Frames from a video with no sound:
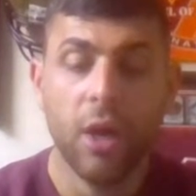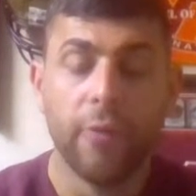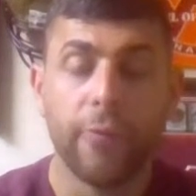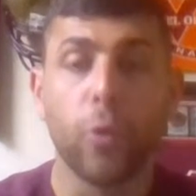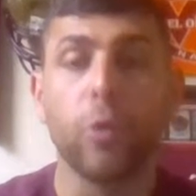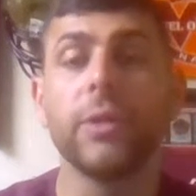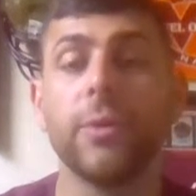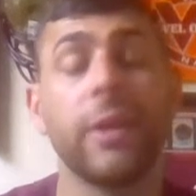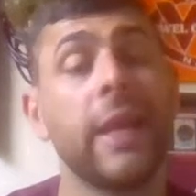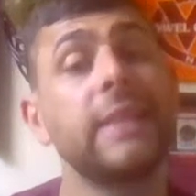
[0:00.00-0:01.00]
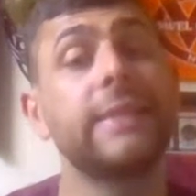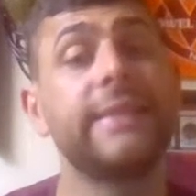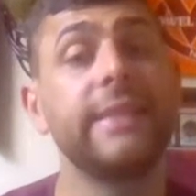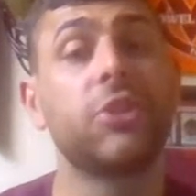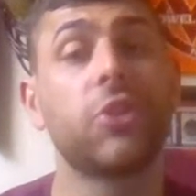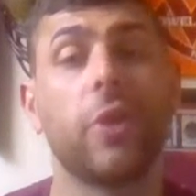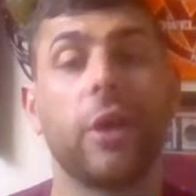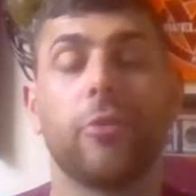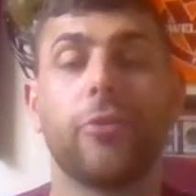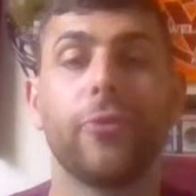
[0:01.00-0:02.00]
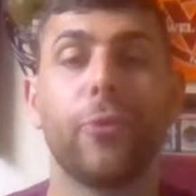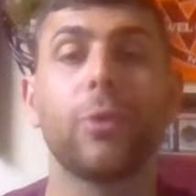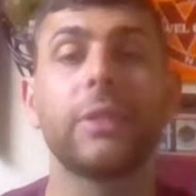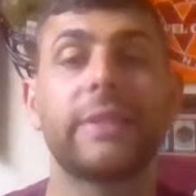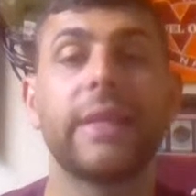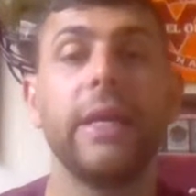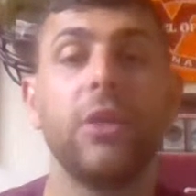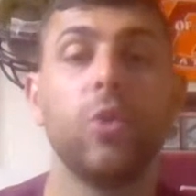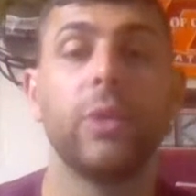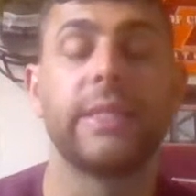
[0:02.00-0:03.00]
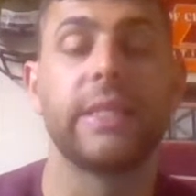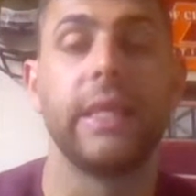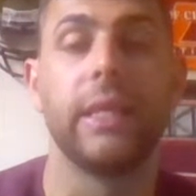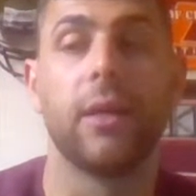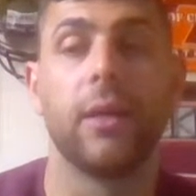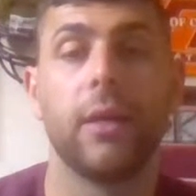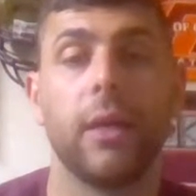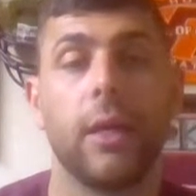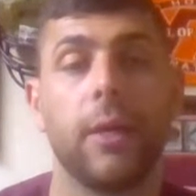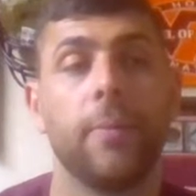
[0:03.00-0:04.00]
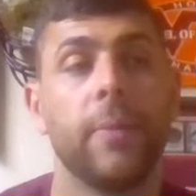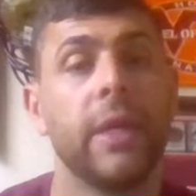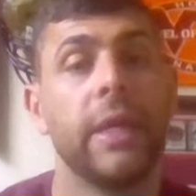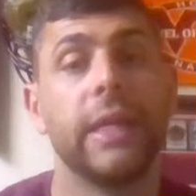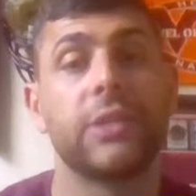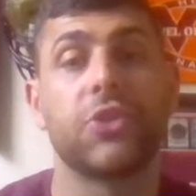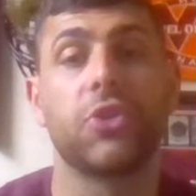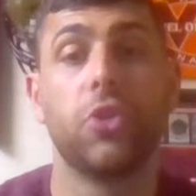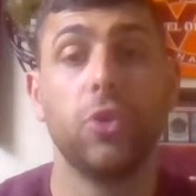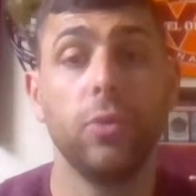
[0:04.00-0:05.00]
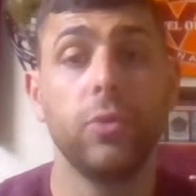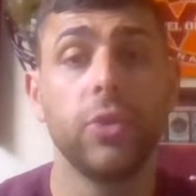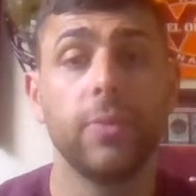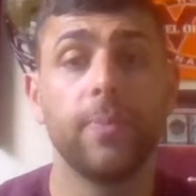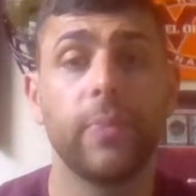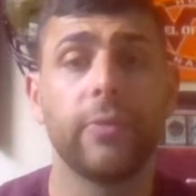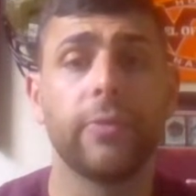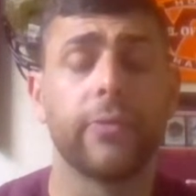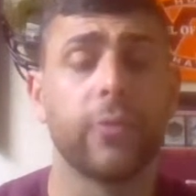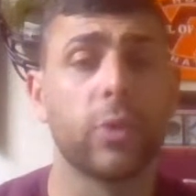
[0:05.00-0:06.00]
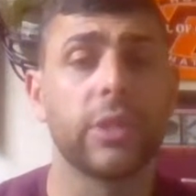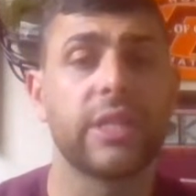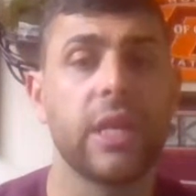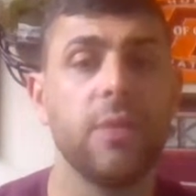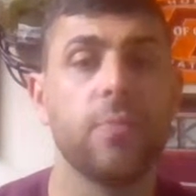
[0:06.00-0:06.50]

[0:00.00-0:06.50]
Florida, an ACC showdown. Florida State, UNC. It's huge for Florida State